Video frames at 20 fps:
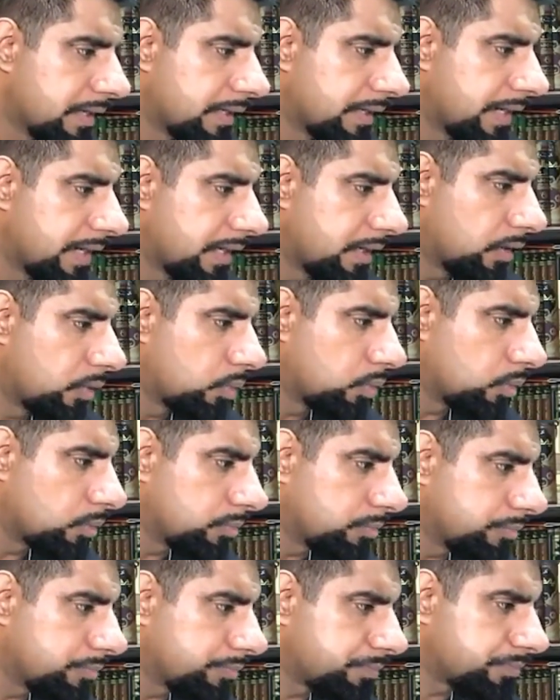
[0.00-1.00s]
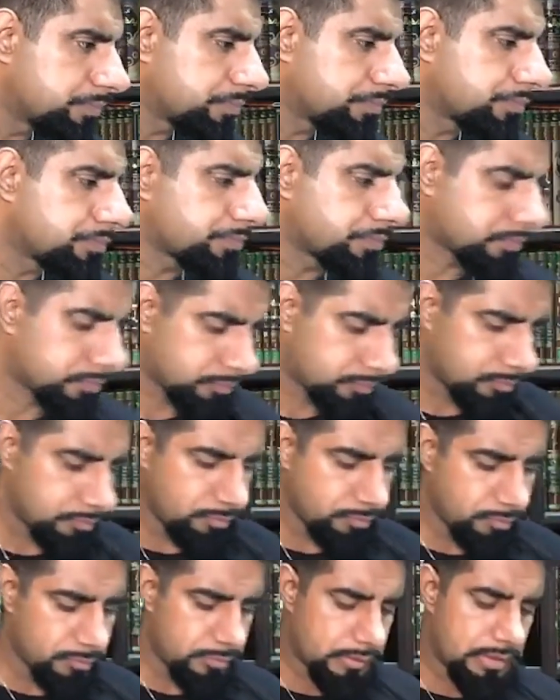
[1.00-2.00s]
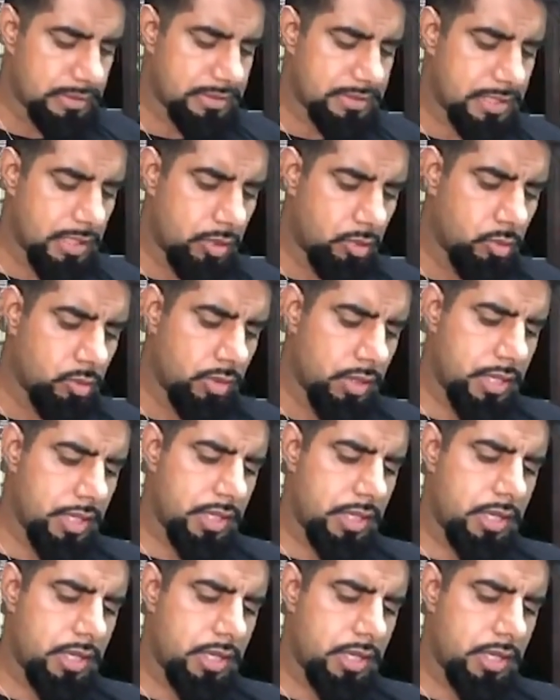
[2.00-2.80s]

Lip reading: Now, so